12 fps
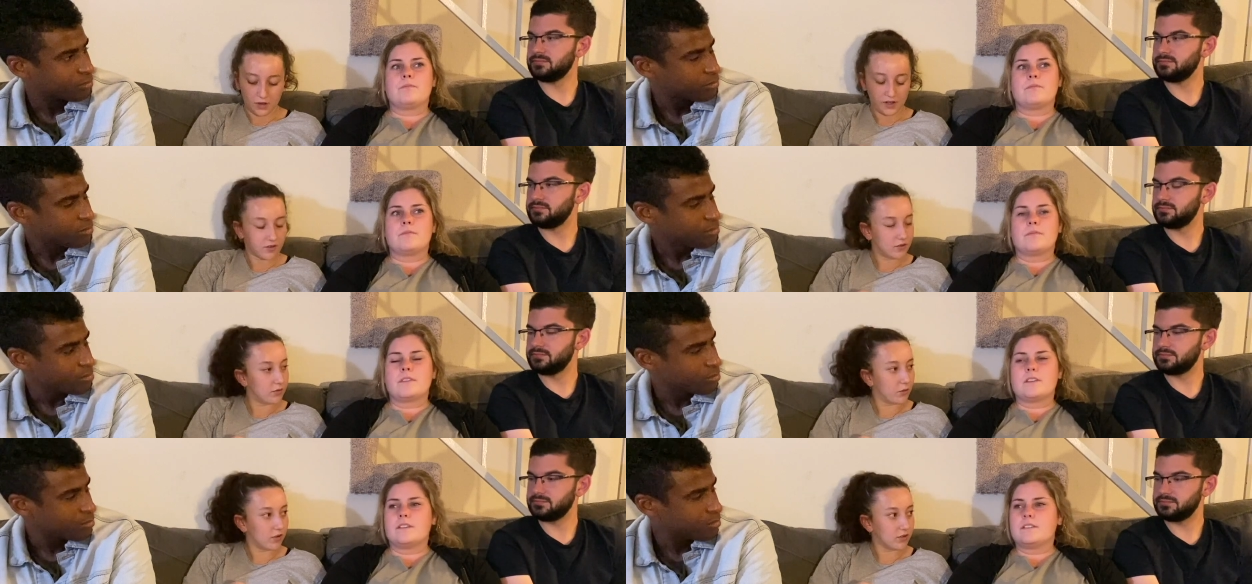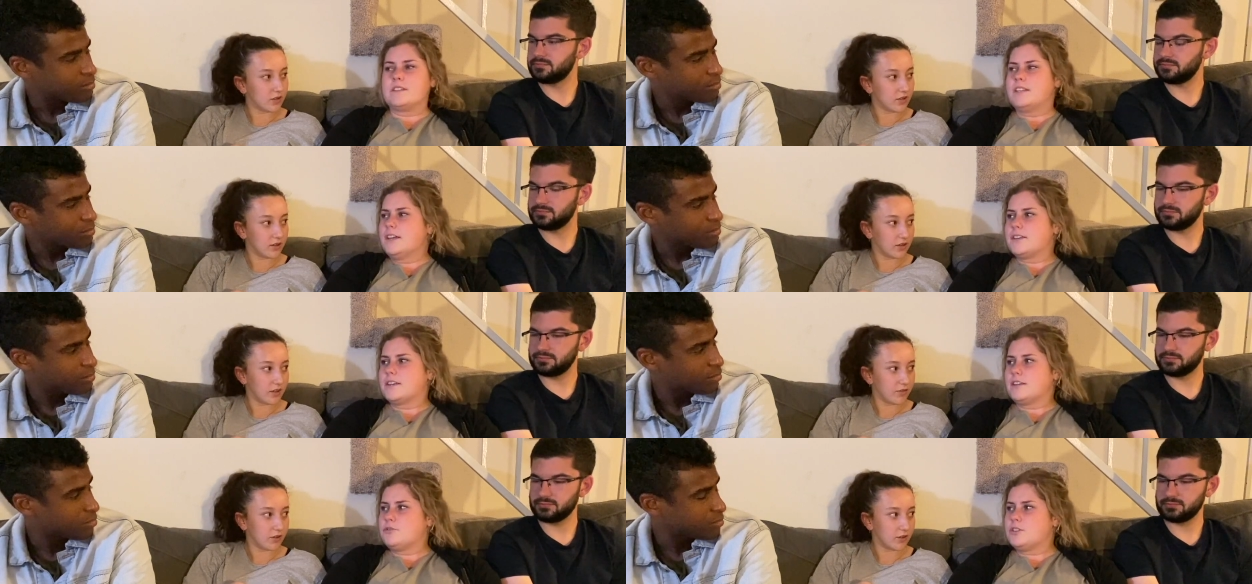Speaker 1: Michael and Walt didn't. Yeah,
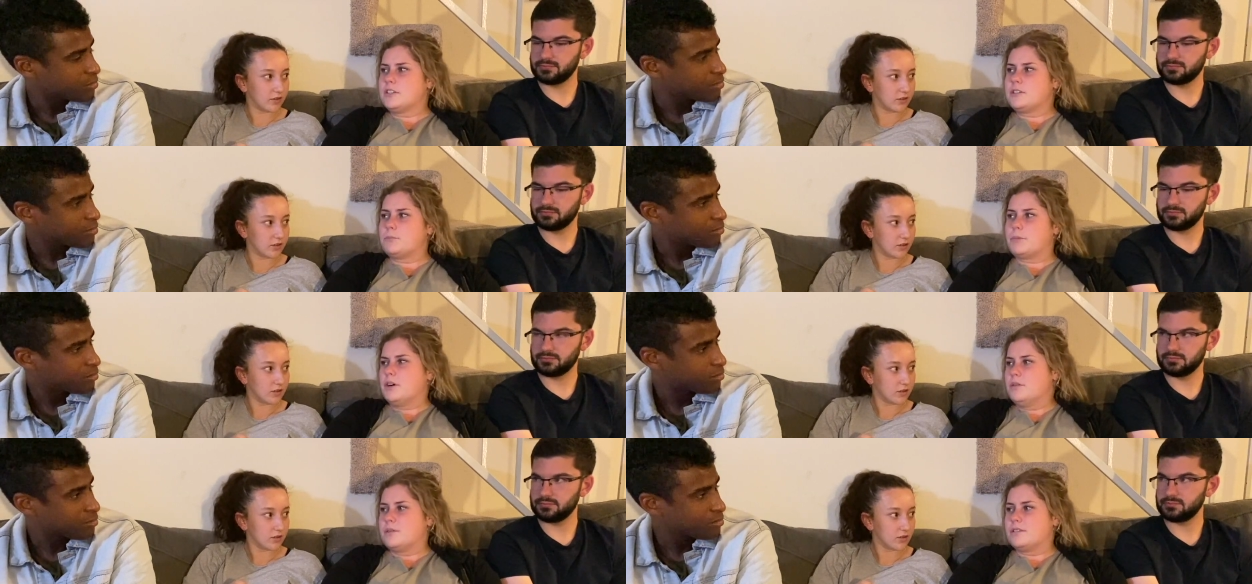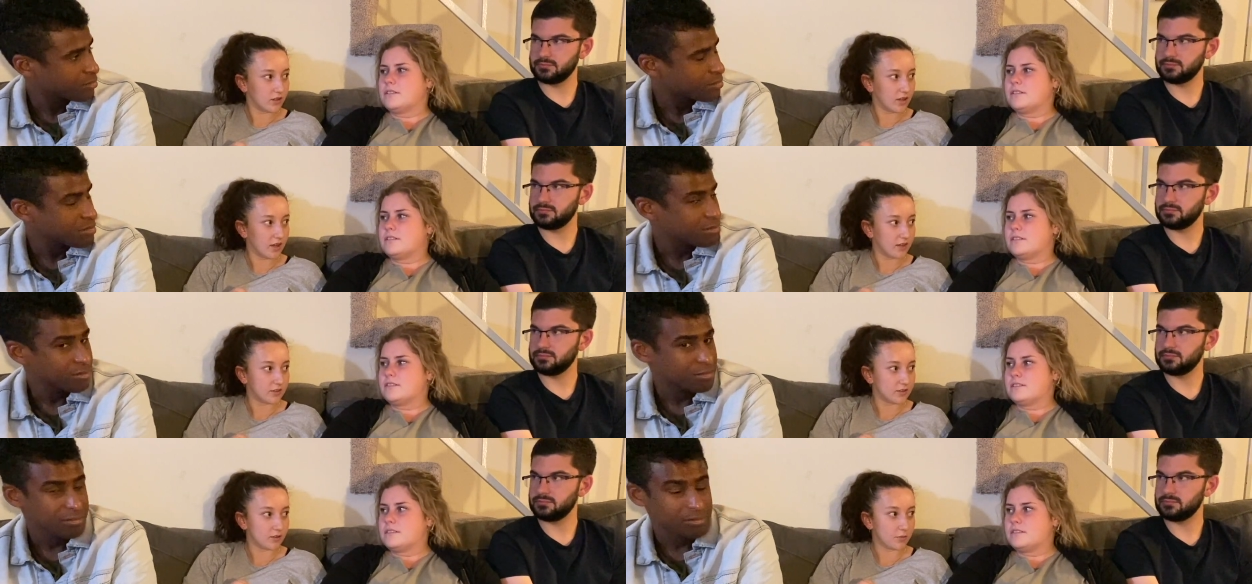they left on a boat.
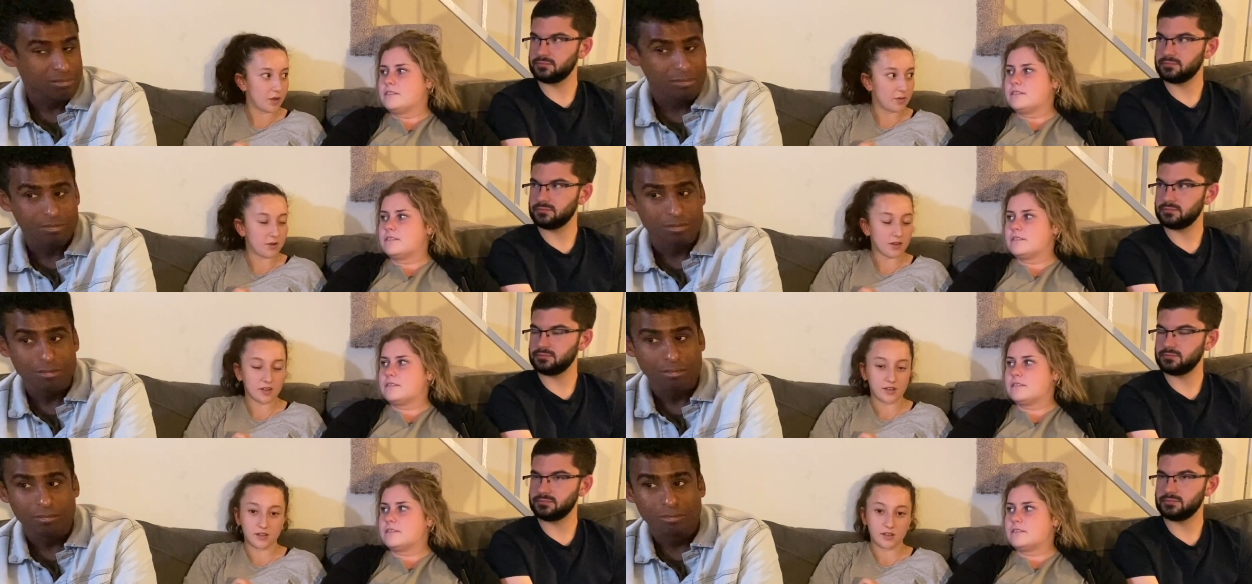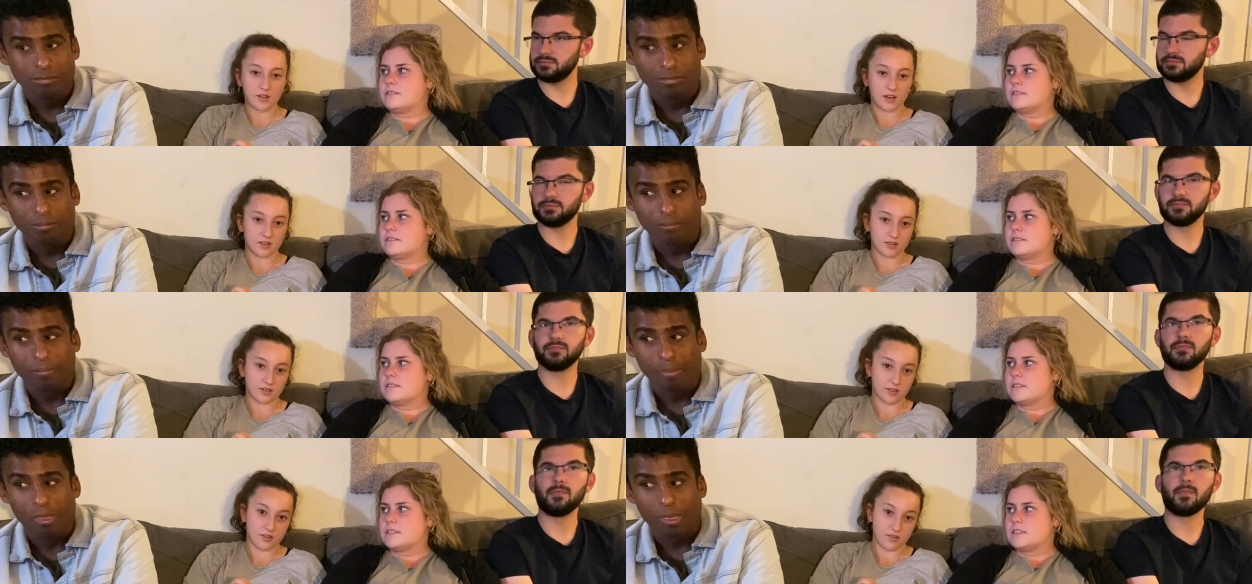Yeah, so maybe they didn't
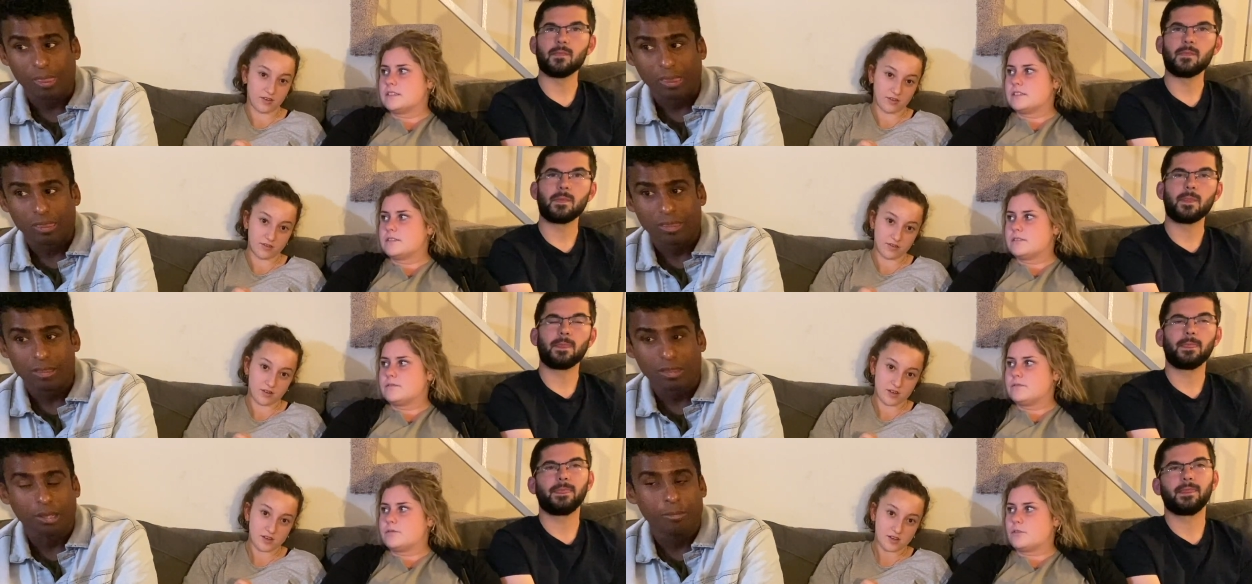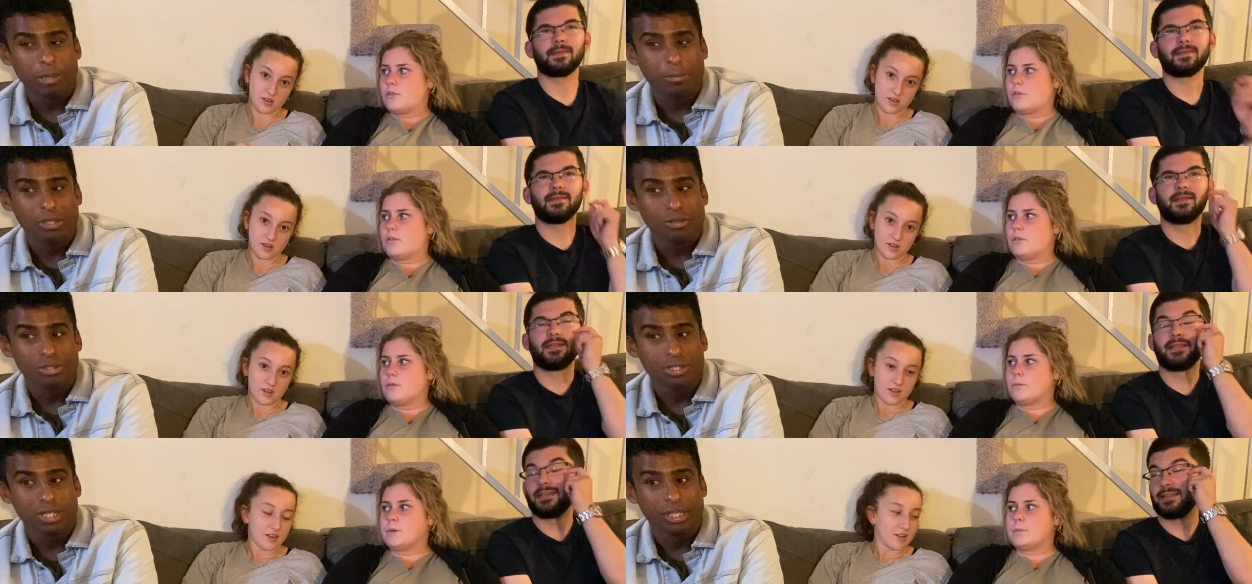actually leave. Maybe they
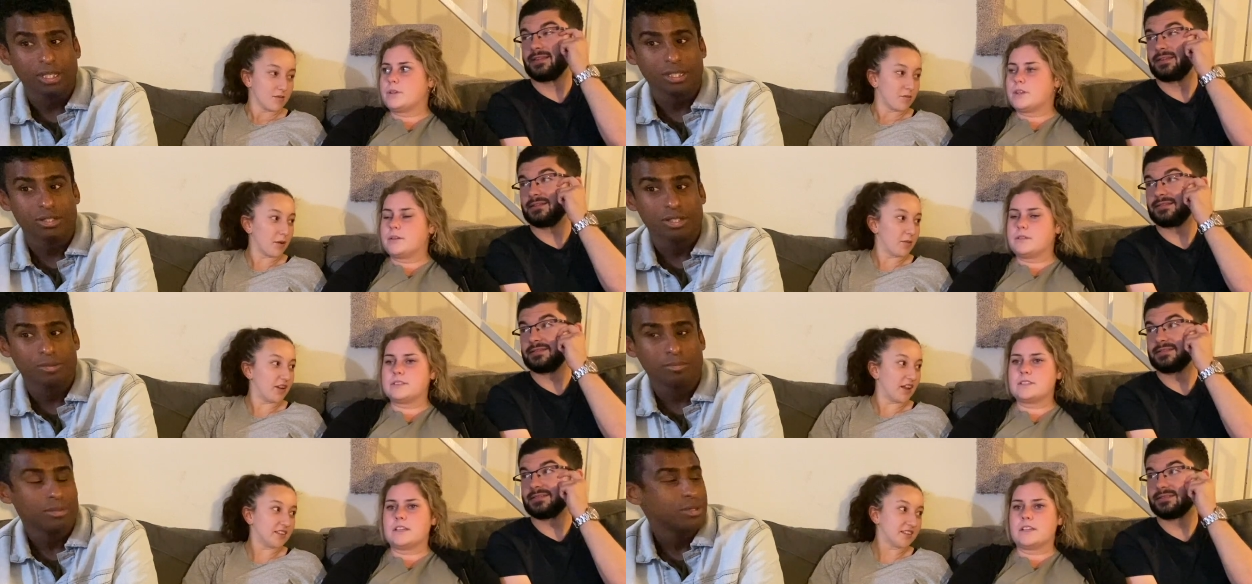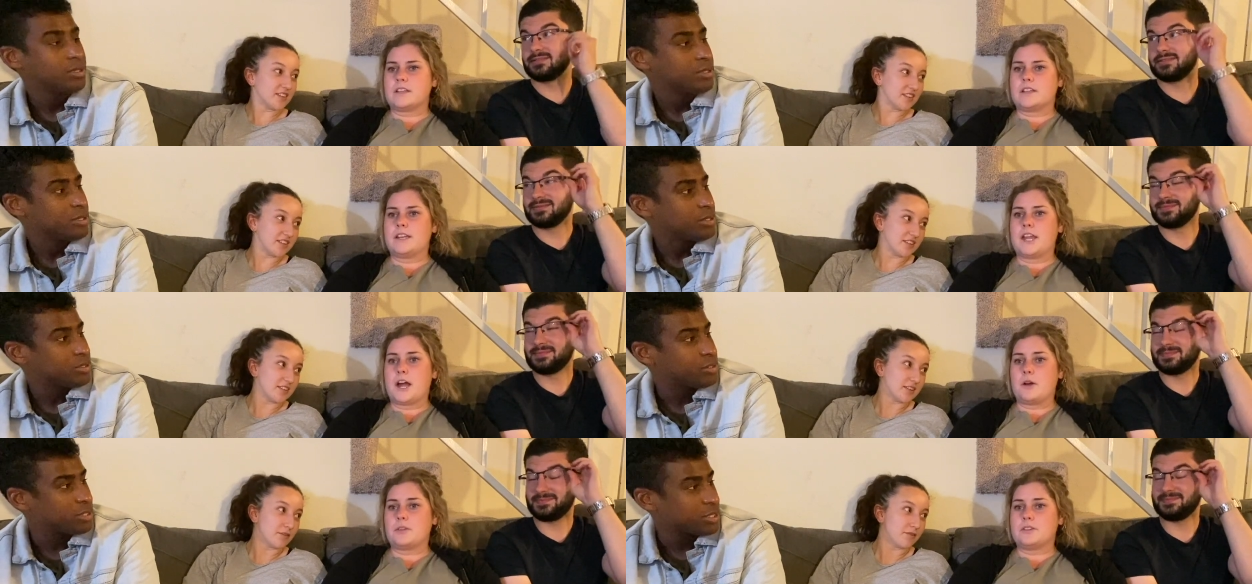were maybe taking they were saying the
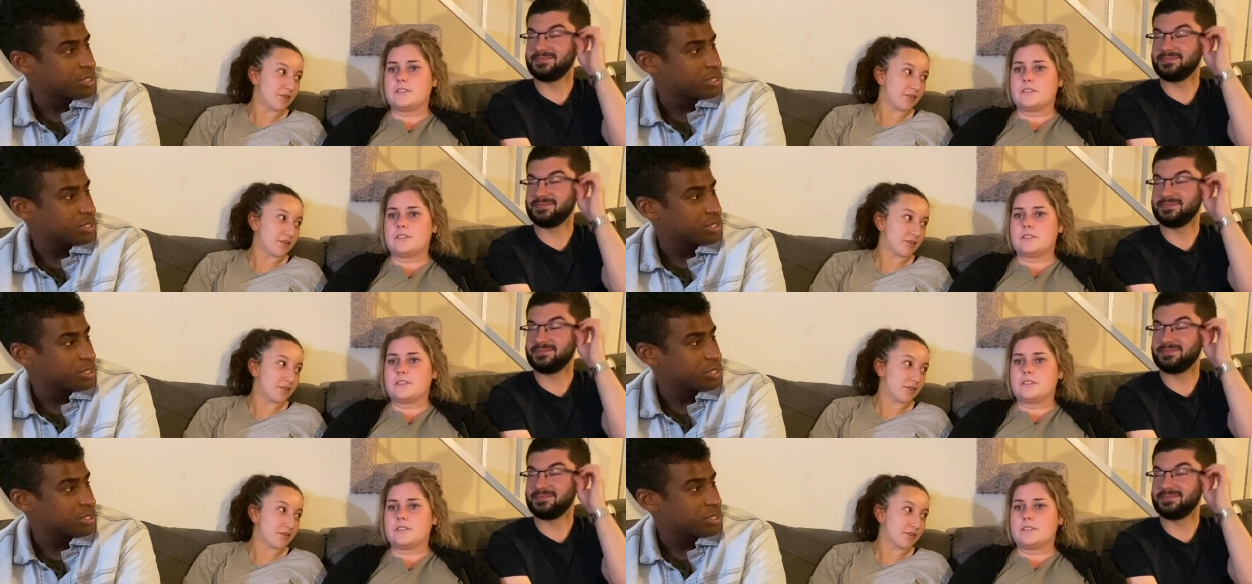now the